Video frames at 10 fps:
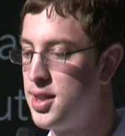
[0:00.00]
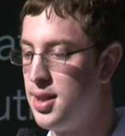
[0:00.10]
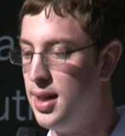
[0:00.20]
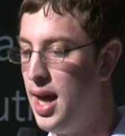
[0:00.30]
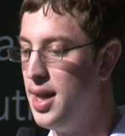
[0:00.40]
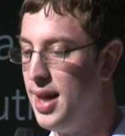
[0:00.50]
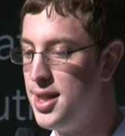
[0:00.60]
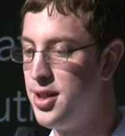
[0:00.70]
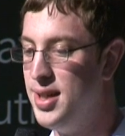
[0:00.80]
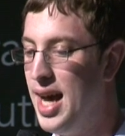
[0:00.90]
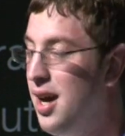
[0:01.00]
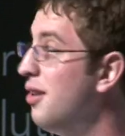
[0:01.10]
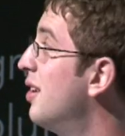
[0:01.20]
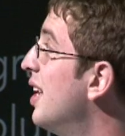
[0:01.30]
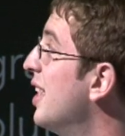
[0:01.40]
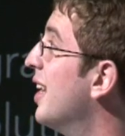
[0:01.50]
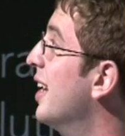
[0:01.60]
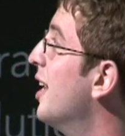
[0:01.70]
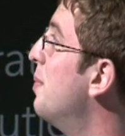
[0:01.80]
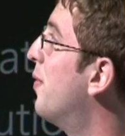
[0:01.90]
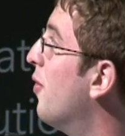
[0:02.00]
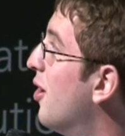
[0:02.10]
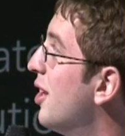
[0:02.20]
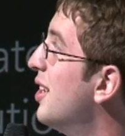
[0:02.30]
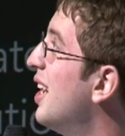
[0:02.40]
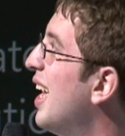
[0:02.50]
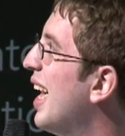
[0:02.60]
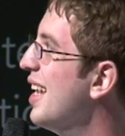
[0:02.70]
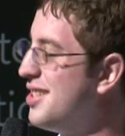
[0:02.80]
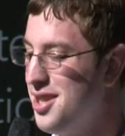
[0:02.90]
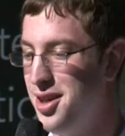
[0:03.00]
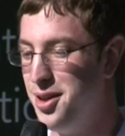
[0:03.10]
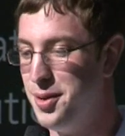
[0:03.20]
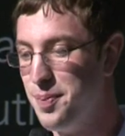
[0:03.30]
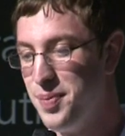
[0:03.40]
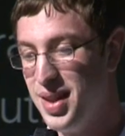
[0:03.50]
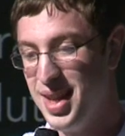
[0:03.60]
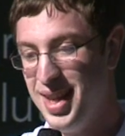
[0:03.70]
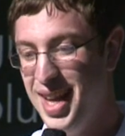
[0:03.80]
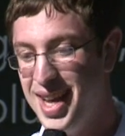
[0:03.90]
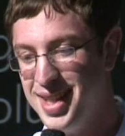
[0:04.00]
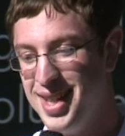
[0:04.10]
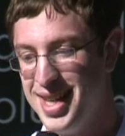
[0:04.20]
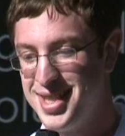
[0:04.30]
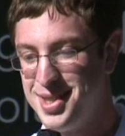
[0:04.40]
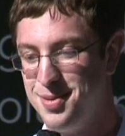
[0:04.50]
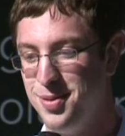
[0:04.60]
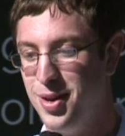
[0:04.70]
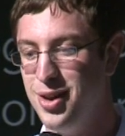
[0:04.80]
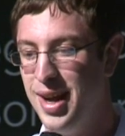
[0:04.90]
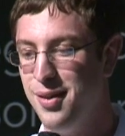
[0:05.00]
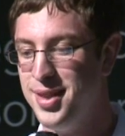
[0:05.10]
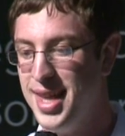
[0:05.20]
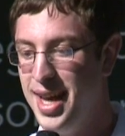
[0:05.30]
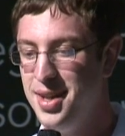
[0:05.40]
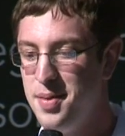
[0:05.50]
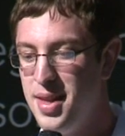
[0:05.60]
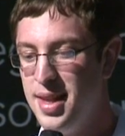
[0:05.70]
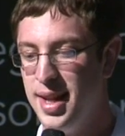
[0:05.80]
looks a lot nicer now than it did before. And so, yeah, that's where we're at with that.